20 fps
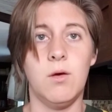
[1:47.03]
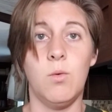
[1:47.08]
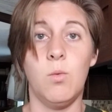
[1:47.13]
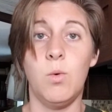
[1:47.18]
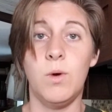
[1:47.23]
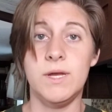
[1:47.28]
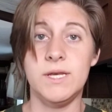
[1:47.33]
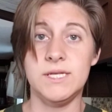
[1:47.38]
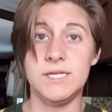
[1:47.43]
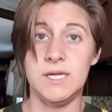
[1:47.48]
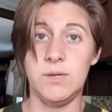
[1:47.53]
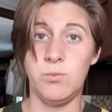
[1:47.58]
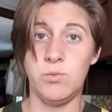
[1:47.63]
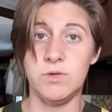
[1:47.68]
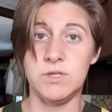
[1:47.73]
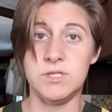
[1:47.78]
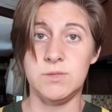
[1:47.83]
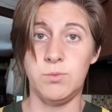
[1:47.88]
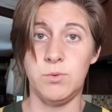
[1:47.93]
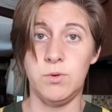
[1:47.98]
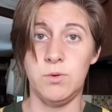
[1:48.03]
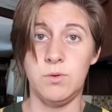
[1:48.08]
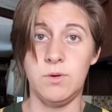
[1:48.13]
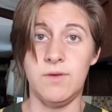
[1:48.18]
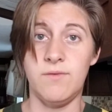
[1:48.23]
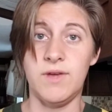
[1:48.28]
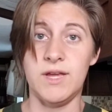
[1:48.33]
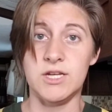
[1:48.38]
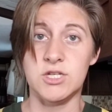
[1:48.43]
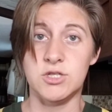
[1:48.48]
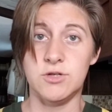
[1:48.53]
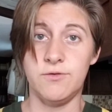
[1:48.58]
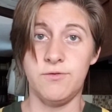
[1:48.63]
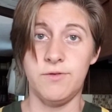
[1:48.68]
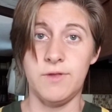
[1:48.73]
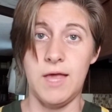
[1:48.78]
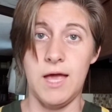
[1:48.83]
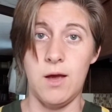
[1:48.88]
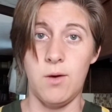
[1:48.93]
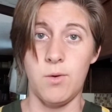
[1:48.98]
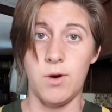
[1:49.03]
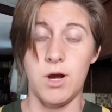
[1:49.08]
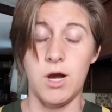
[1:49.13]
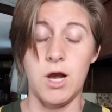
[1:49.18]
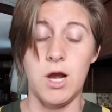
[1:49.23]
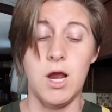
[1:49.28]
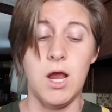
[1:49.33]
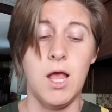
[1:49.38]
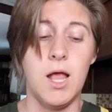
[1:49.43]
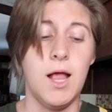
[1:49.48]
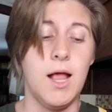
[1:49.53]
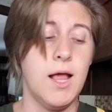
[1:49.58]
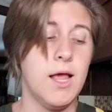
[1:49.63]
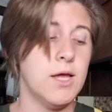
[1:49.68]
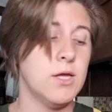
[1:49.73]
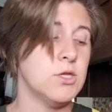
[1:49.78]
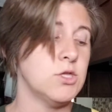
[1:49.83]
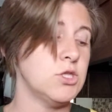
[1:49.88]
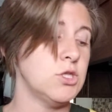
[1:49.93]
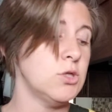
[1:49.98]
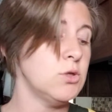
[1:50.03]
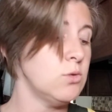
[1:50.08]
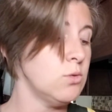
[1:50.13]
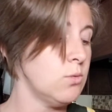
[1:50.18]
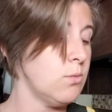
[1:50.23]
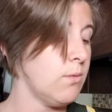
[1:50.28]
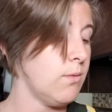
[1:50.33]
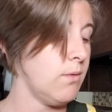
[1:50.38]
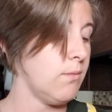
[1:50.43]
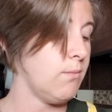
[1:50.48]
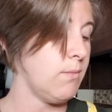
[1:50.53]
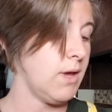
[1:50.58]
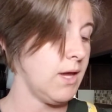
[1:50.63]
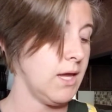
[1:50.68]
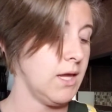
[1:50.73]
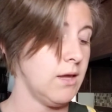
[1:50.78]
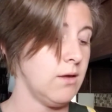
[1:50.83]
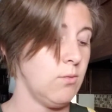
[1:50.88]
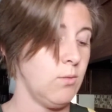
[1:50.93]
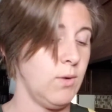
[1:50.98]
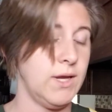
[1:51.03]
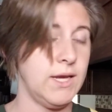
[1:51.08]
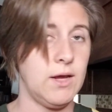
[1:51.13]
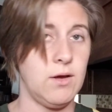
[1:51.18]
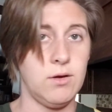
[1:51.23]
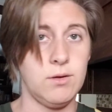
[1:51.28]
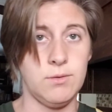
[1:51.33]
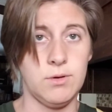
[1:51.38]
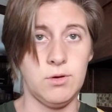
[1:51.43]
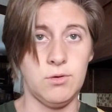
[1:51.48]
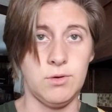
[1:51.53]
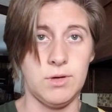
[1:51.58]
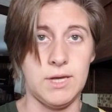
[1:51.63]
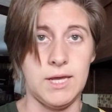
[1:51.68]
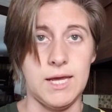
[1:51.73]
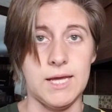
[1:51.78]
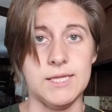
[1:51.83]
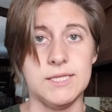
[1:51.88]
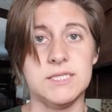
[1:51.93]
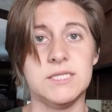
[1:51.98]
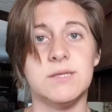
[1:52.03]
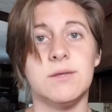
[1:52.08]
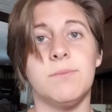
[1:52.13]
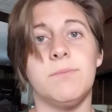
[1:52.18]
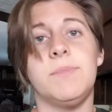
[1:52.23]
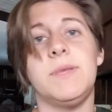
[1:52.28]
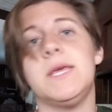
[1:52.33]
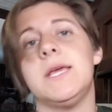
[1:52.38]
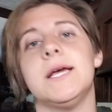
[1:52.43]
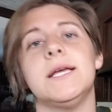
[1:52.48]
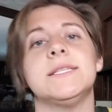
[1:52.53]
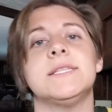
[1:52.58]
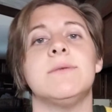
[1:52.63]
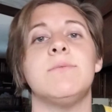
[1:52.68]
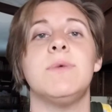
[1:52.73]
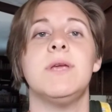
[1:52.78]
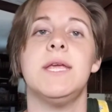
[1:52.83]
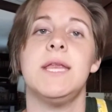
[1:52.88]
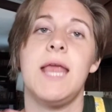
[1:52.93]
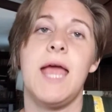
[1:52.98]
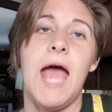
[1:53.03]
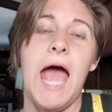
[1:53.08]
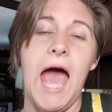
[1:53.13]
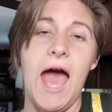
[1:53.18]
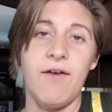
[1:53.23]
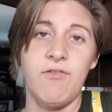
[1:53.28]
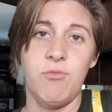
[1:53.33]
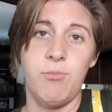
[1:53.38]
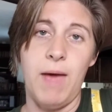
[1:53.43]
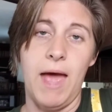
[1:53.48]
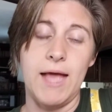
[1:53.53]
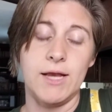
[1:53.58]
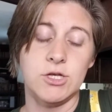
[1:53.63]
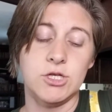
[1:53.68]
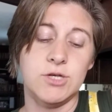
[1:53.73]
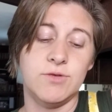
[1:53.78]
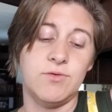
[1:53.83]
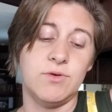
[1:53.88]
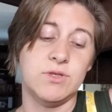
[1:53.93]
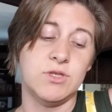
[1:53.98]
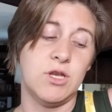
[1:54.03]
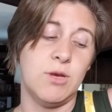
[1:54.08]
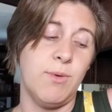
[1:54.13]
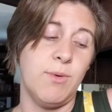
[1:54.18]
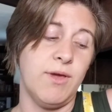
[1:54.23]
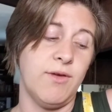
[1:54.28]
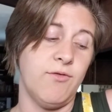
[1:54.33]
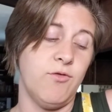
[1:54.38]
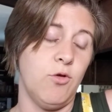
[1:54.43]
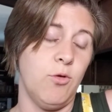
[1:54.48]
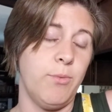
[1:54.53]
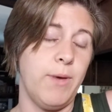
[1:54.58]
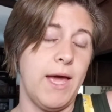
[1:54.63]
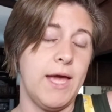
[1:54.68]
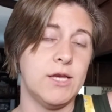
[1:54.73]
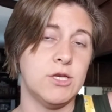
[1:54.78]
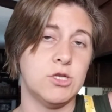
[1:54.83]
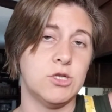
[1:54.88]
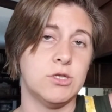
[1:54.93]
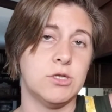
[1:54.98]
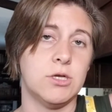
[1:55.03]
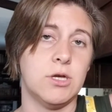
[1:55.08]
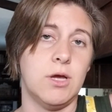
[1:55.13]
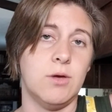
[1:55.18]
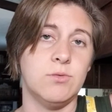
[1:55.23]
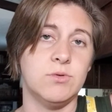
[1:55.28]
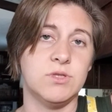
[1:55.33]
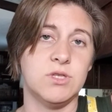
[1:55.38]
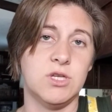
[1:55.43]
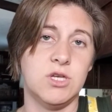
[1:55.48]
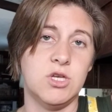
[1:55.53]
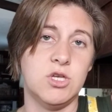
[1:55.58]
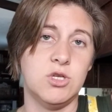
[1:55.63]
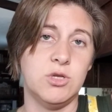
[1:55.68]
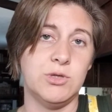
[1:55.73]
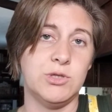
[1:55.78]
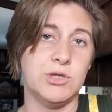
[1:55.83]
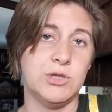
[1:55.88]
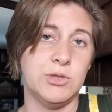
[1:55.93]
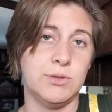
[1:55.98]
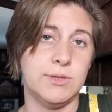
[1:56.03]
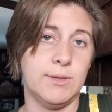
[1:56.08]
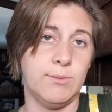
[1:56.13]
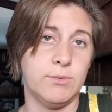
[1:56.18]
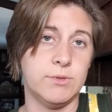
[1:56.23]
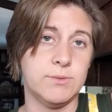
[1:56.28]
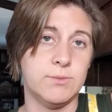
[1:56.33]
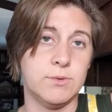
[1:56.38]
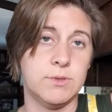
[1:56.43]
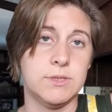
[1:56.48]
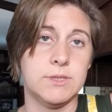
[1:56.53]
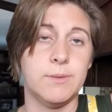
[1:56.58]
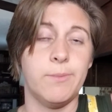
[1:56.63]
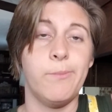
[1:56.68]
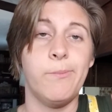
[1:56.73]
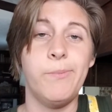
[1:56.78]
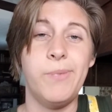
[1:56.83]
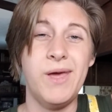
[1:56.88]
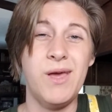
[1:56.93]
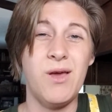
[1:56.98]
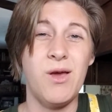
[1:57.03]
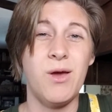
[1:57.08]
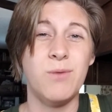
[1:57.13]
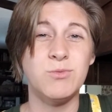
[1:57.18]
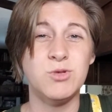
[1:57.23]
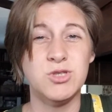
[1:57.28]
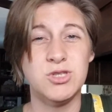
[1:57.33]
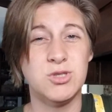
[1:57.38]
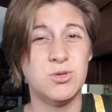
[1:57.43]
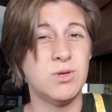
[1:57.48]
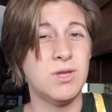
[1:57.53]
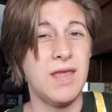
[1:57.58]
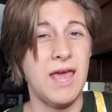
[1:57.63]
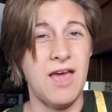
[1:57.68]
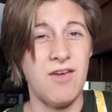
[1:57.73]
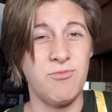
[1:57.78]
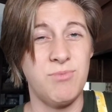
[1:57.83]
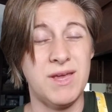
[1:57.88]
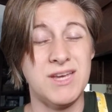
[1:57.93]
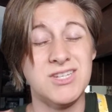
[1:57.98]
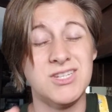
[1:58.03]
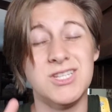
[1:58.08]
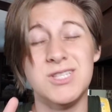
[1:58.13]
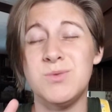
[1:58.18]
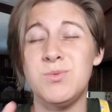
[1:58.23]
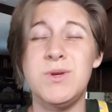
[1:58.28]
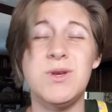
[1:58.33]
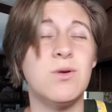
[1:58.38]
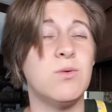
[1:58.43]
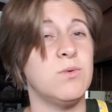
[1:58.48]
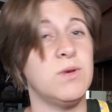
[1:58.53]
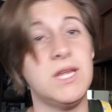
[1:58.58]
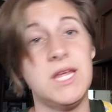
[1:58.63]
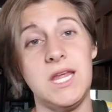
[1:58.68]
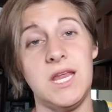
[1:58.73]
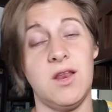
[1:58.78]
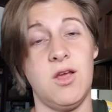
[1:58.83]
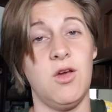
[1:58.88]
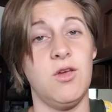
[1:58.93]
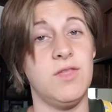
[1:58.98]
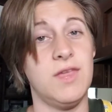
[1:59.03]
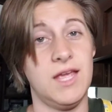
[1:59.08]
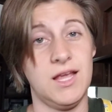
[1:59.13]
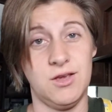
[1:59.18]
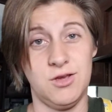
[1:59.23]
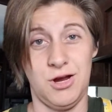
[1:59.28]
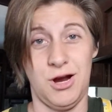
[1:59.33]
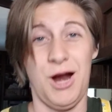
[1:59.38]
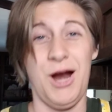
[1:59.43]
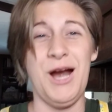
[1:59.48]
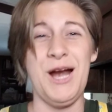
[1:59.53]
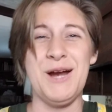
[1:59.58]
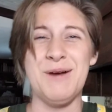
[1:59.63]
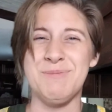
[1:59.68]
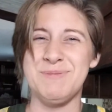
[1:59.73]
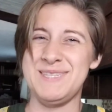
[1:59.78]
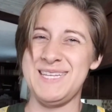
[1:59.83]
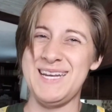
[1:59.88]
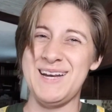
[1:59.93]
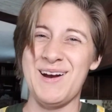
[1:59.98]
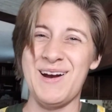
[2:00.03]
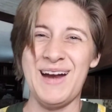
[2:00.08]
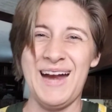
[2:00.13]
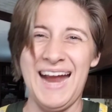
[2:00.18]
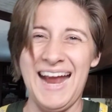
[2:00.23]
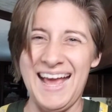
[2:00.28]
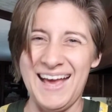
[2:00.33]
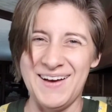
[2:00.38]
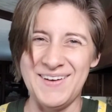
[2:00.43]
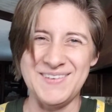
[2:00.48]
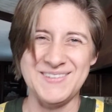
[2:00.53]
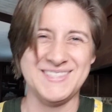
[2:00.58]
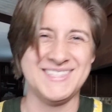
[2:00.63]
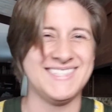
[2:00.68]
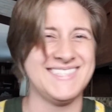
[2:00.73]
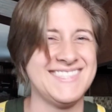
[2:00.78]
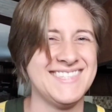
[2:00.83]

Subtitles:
1 tablespoon of extra flour to my weighed out ingredients because I'm making a half batch. If I was going to make a full batch, I was going to do 2 tablespoons. But I'm just doing the half batch because we don't need all that carbs in our house.